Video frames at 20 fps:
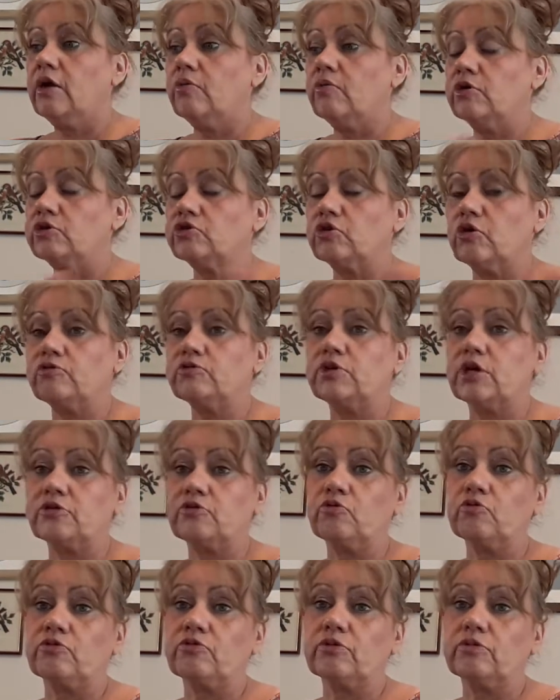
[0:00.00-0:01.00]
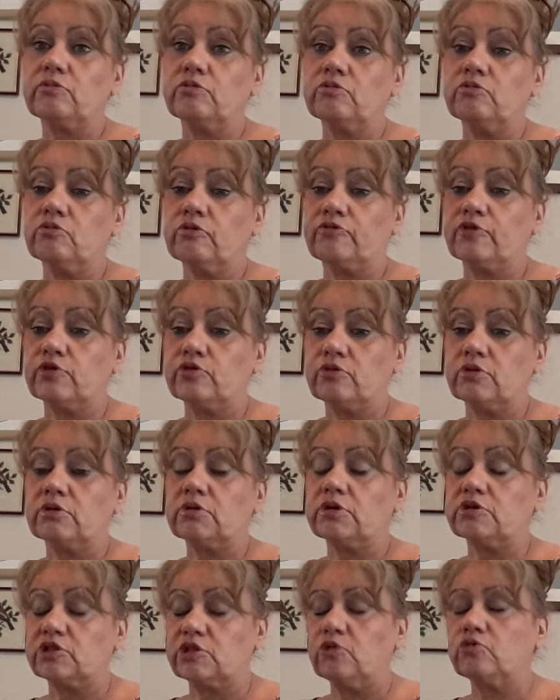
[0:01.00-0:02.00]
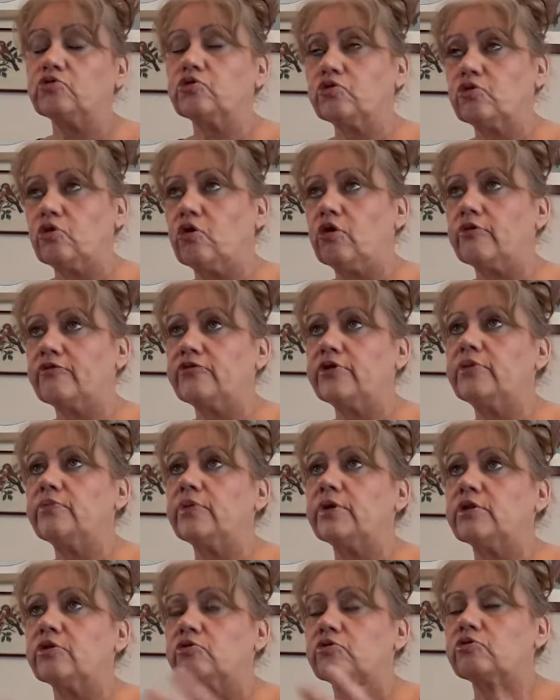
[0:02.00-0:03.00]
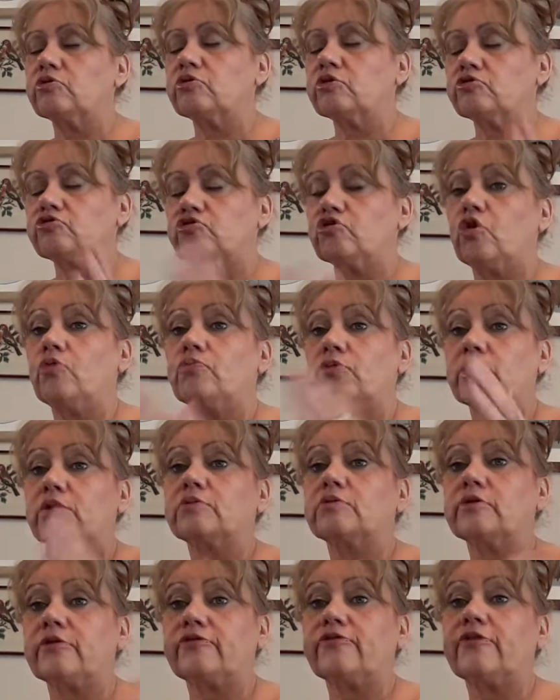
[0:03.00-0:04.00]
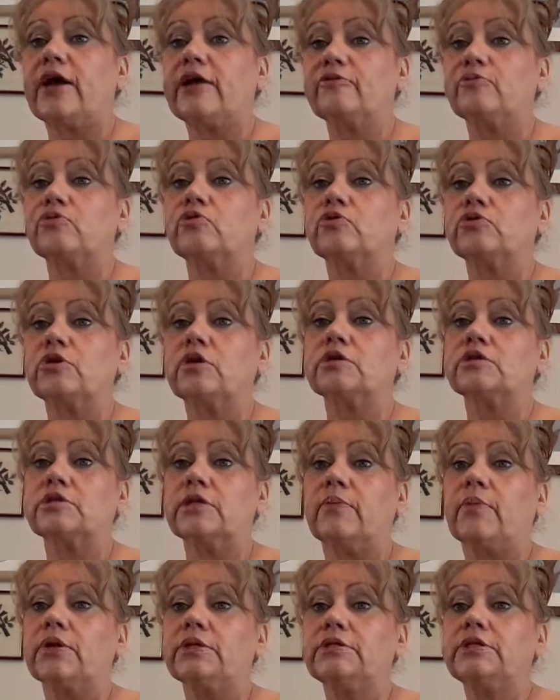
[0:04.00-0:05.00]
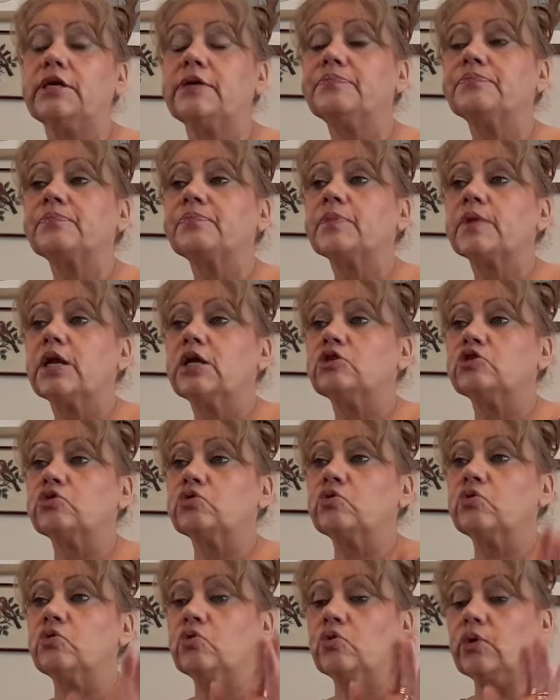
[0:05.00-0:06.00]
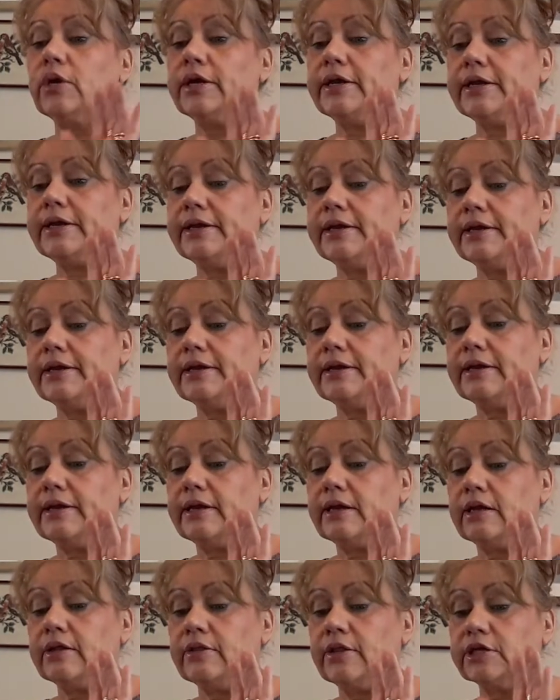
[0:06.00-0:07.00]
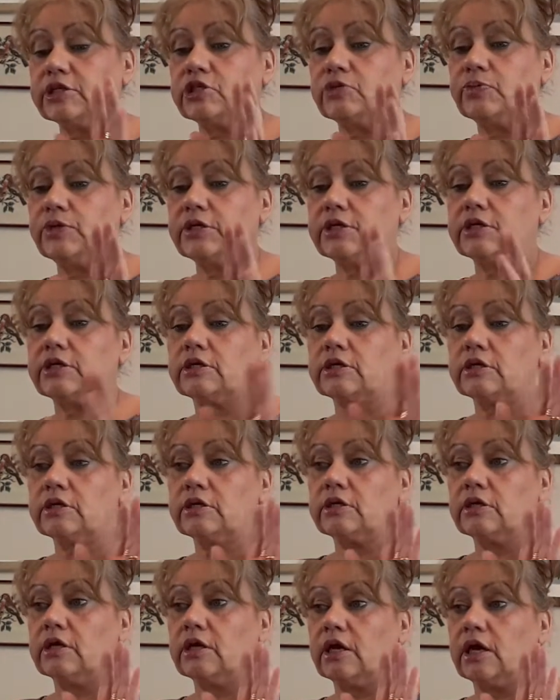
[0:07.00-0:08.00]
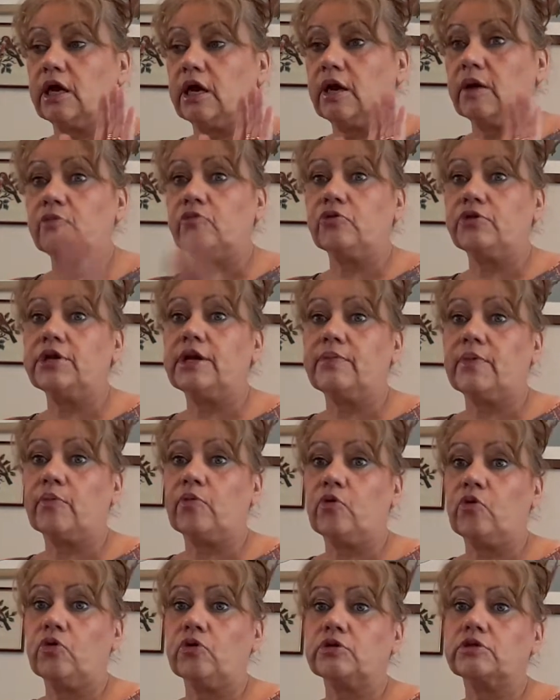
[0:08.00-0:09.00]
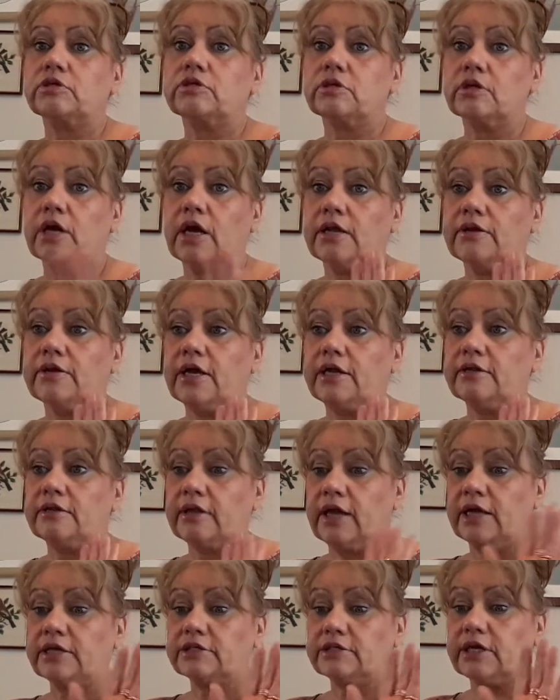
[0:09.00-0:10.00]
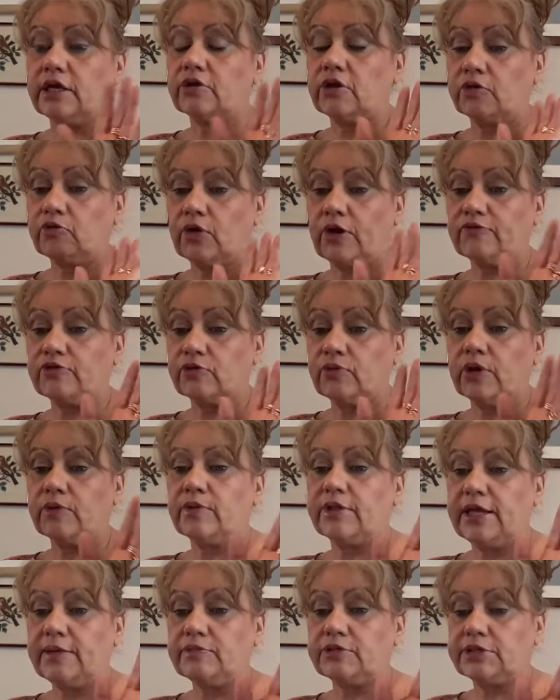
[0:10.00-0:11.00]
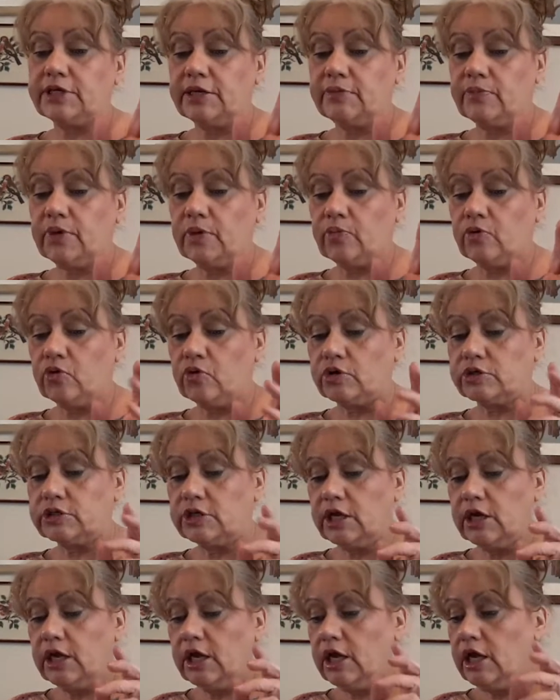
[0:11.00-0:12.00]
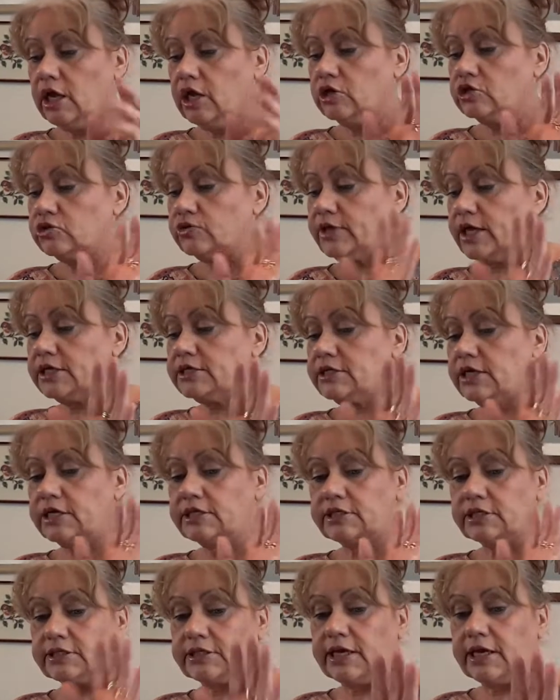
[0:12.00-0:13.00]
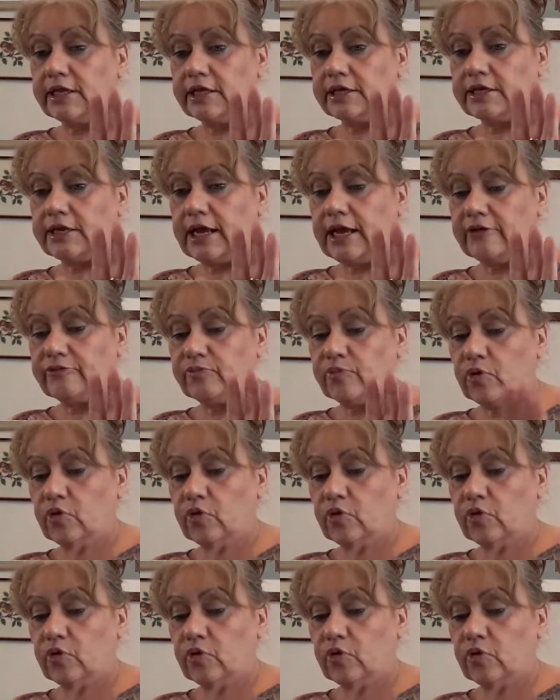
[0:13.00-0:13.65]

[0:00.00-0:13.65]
Which obviously I don't know if I still do the Hall of Fame, but they're dropping their five products on a Monday. So this week I'm going to get my box and then that's it. I don't have to worry about them sending my box. So this is the Telegraph